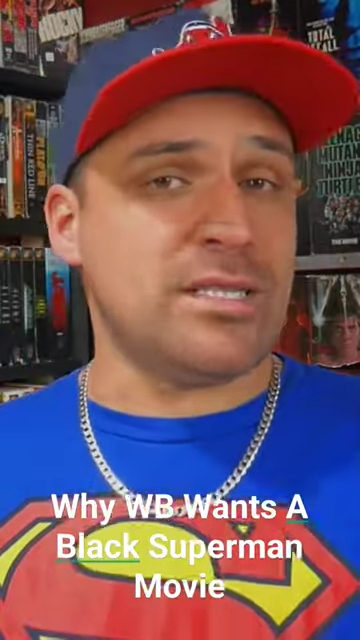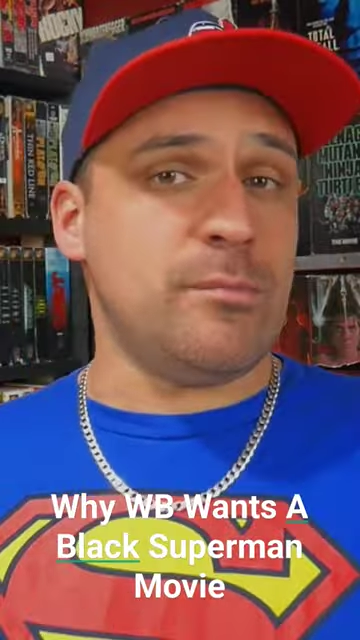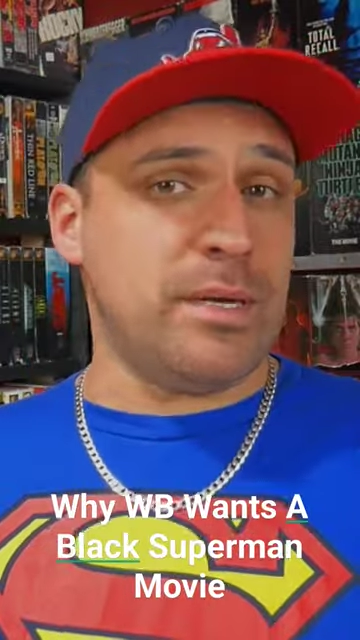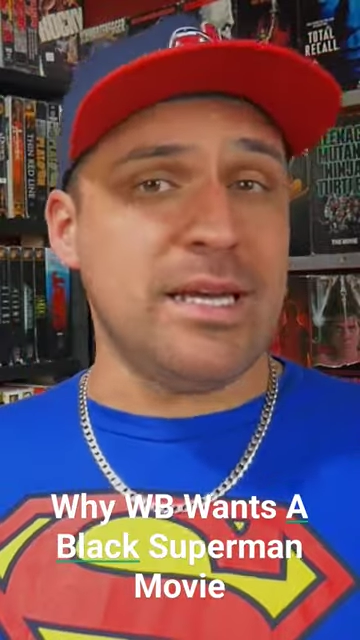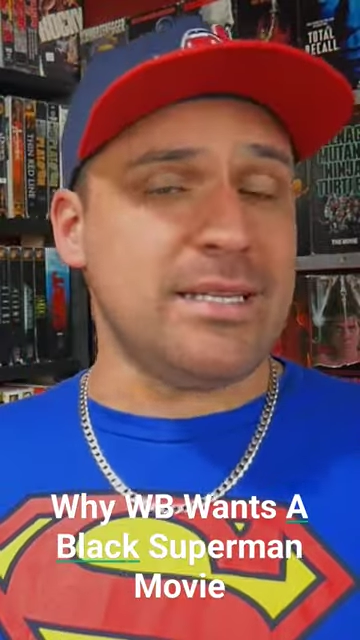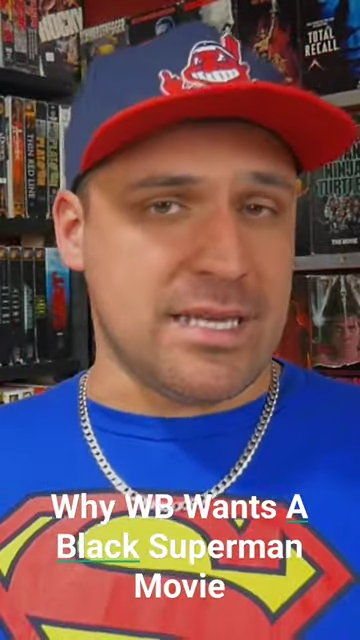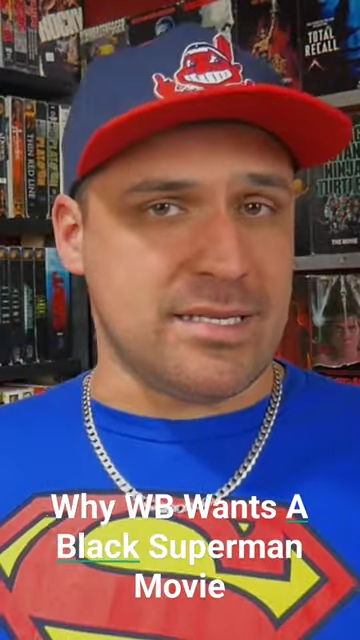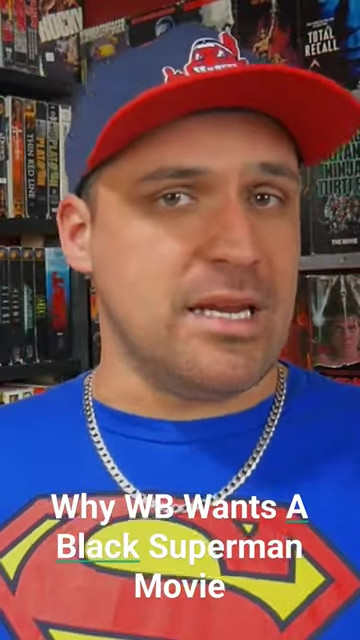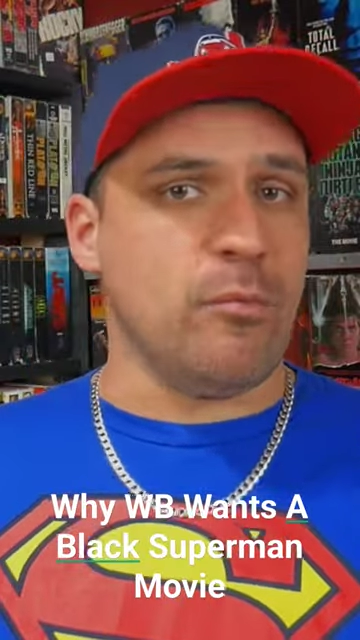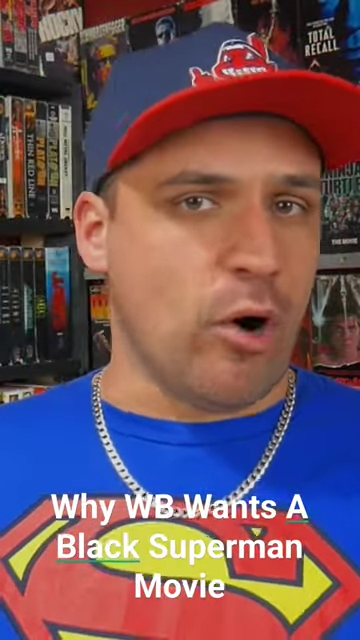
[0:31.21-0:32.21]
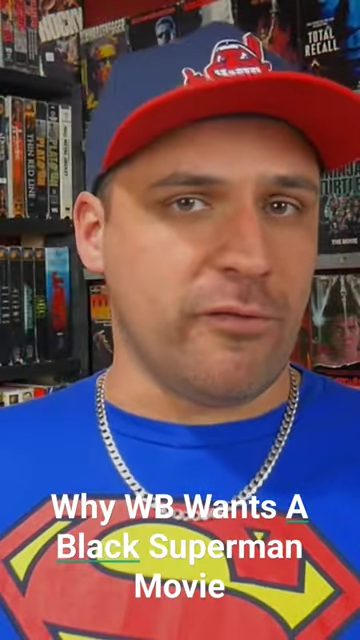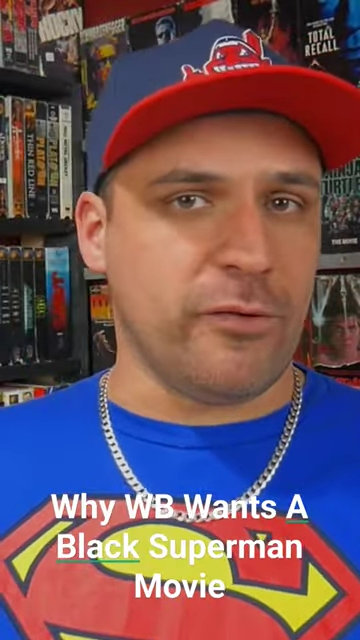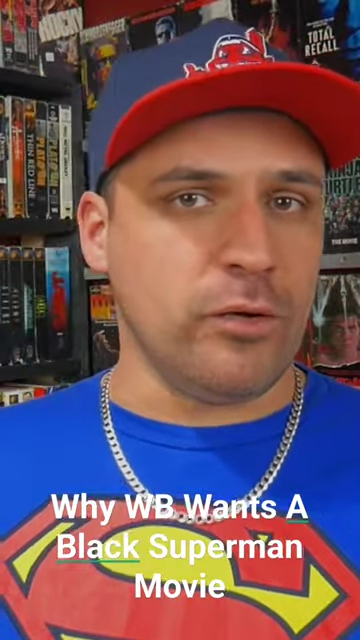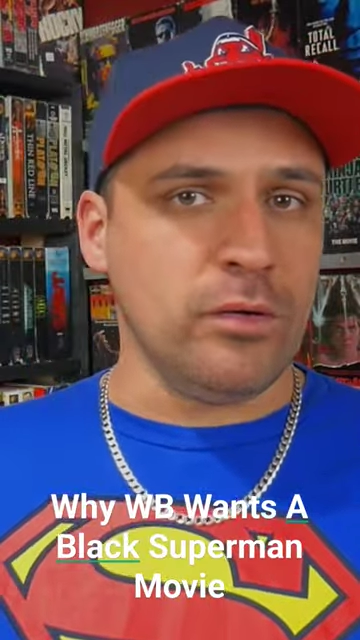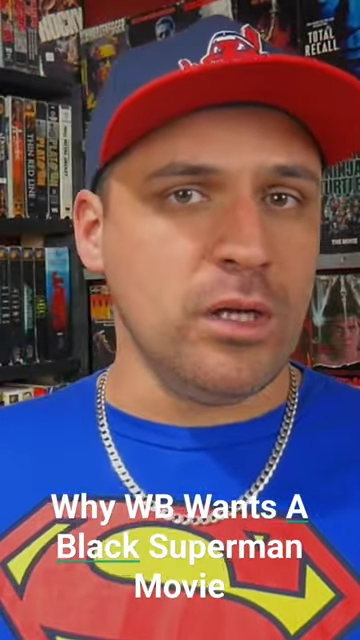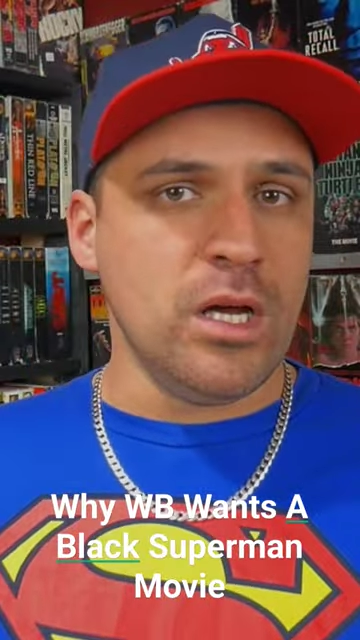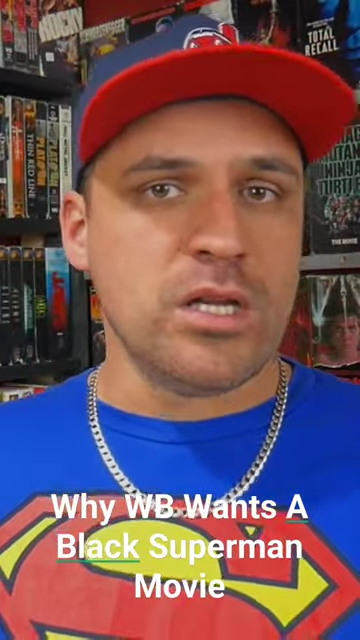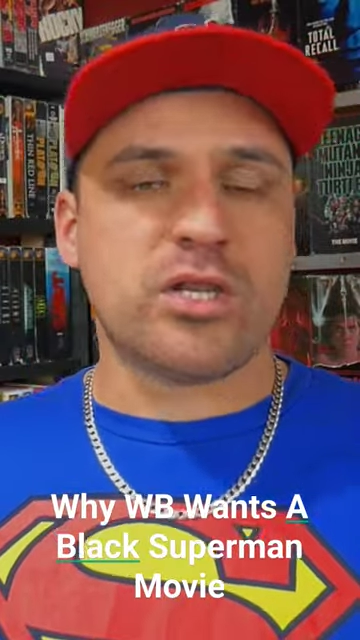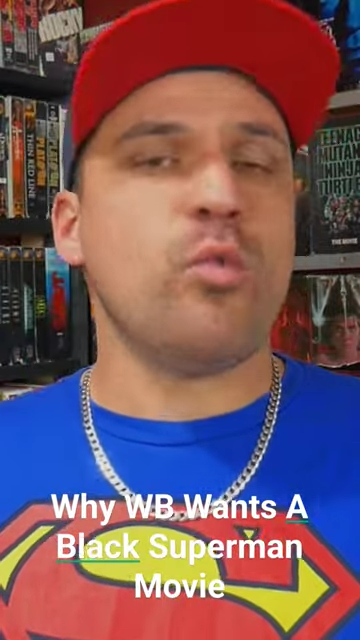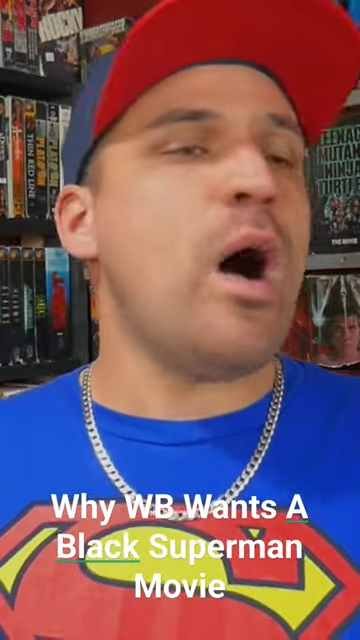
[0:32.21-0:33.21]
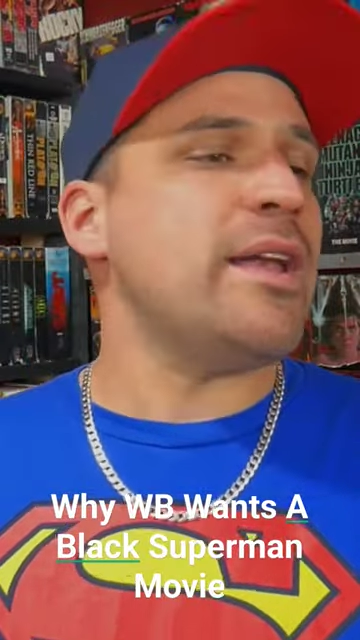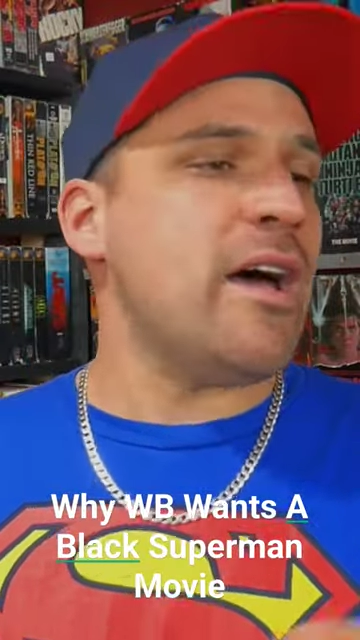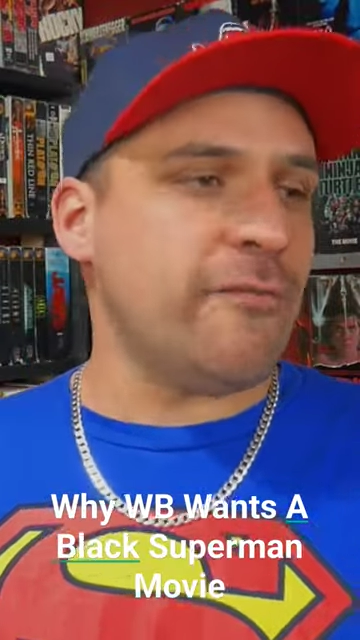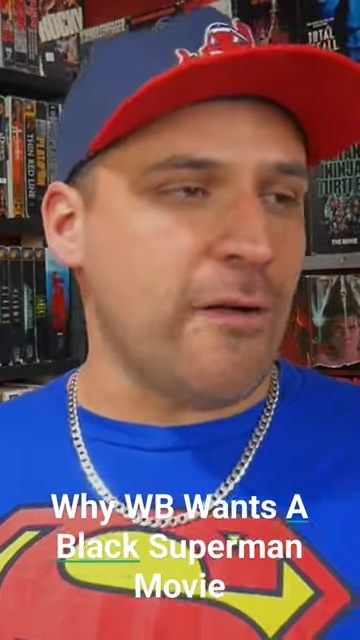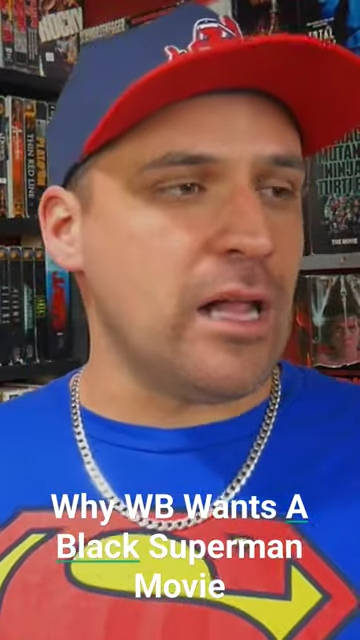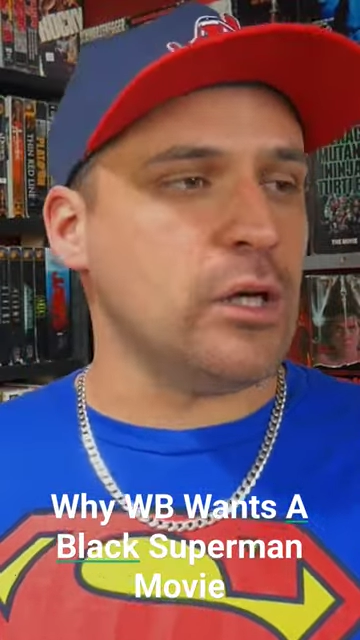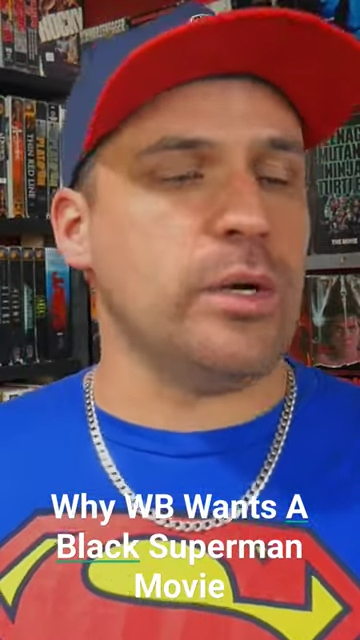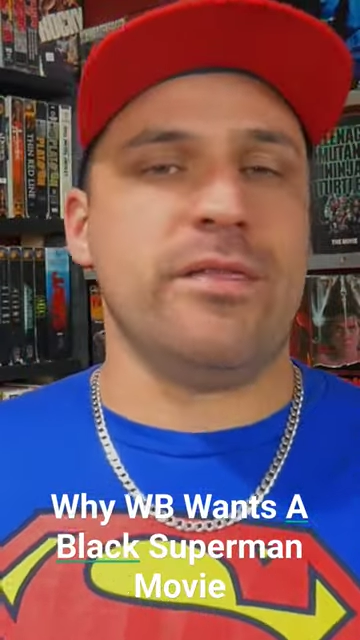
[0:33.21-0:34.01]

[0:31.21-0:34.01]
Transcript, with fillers: to be Disney Marvel, so why not follow